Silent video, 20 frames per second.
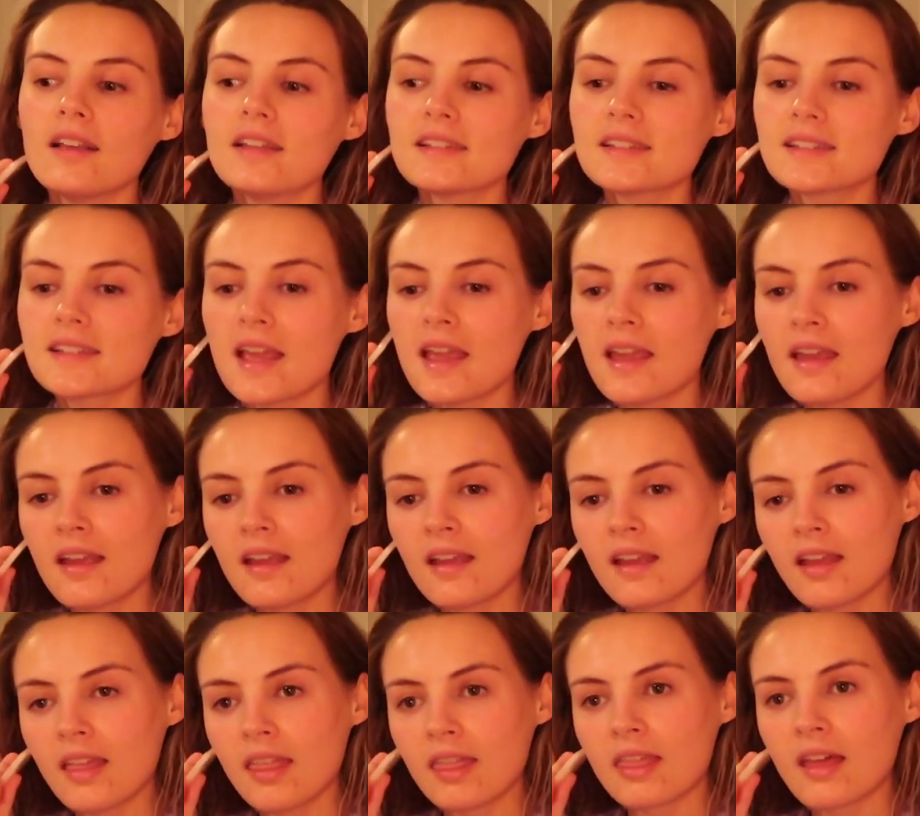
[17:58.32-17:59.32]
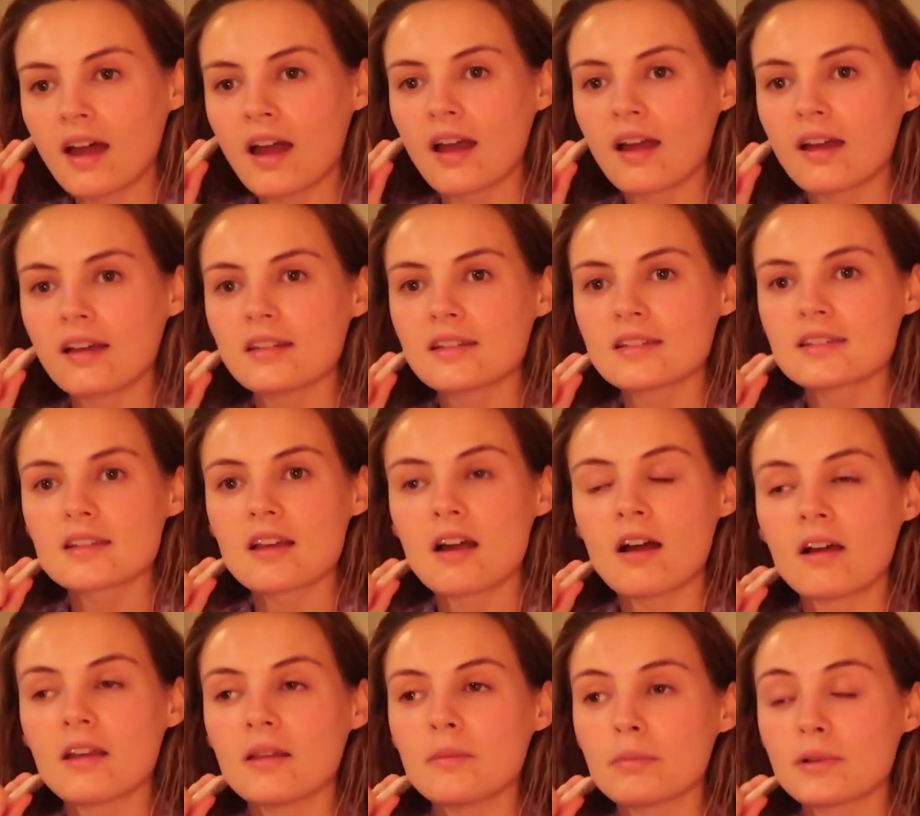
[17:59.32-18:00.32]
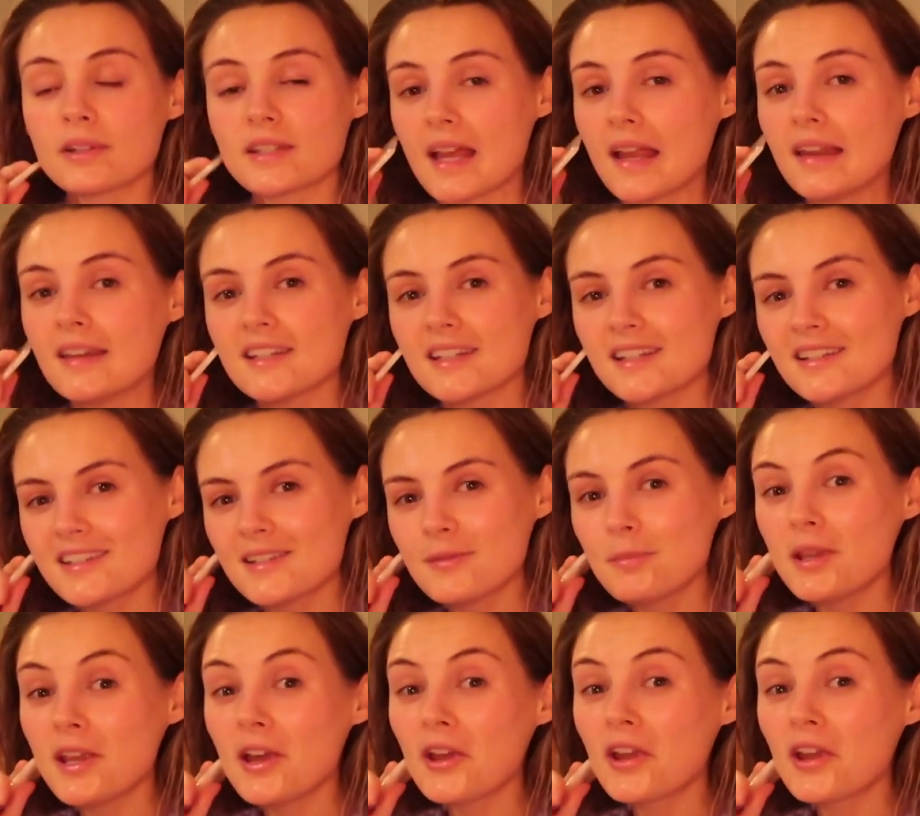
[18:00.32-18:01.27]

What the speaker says: saying that I'm pretending to be